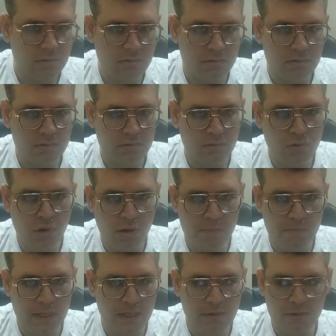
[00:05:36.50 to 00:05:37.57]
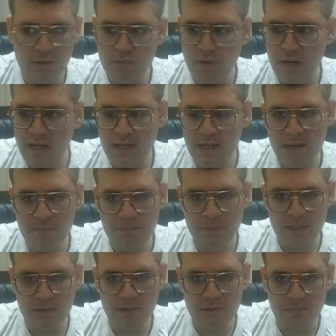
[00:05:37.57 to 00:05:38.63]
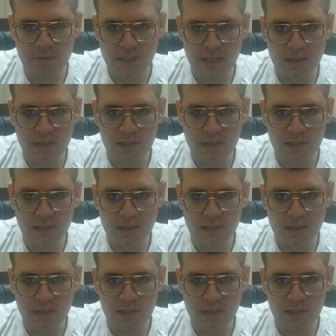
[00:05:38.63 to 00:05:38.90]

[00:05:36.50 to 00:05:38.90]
You are playing with white, I am playing with black.